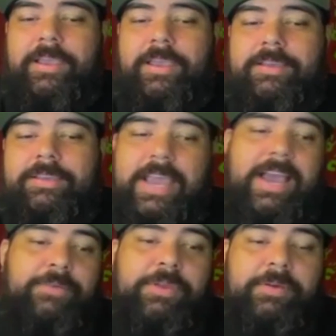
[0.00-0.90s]

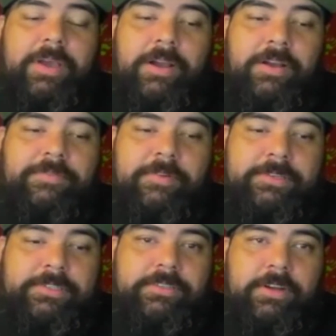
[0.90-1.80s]
yeah, we our
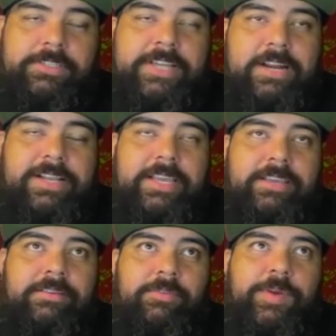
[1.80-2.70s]

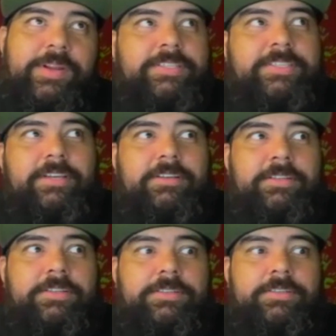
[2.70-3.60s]
Saturday went on
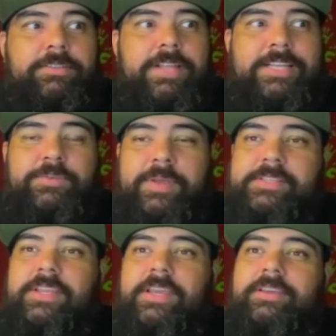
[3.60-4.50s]
sale last
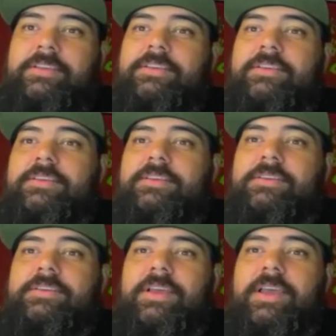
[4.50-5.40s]
Wednesday,
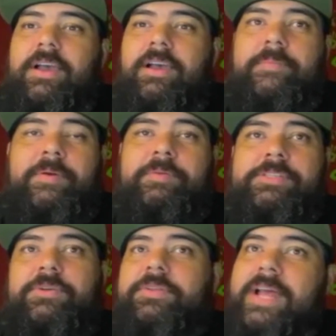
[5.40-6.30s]
and we
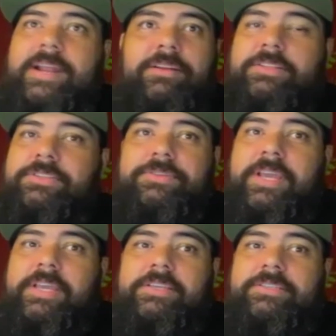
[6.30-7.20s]
sold that out in 2
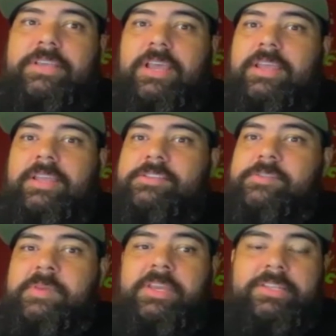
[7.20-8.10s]
days. And to
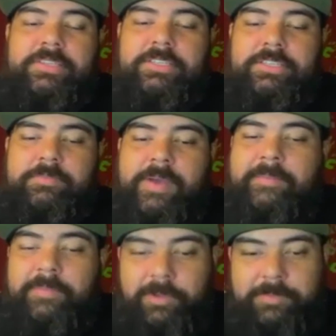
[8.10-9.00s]
me, it's just
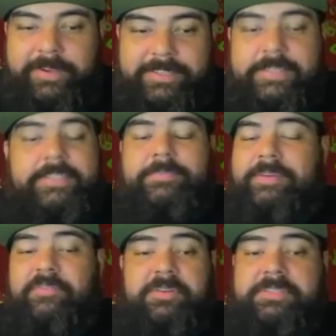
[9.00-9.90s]
mind blowing because this is
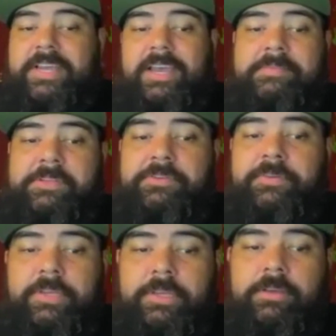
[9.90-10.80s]
my first time
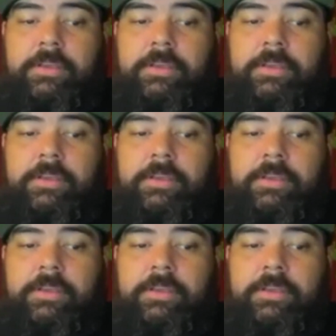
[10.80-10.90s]
doing